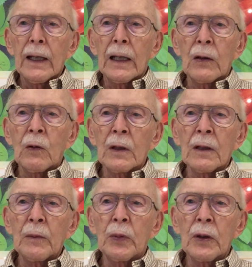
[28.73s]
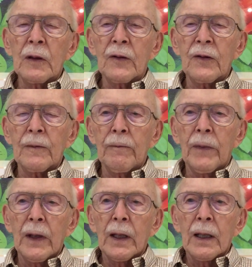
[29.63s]
And Gwendolyn Brooks
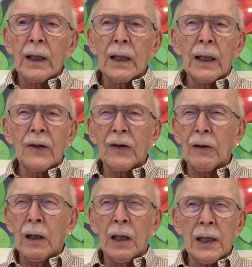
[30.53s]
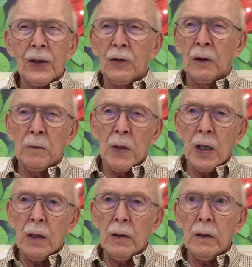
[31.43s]
has a lot to
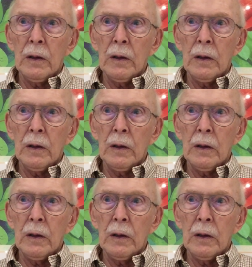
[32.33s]
admire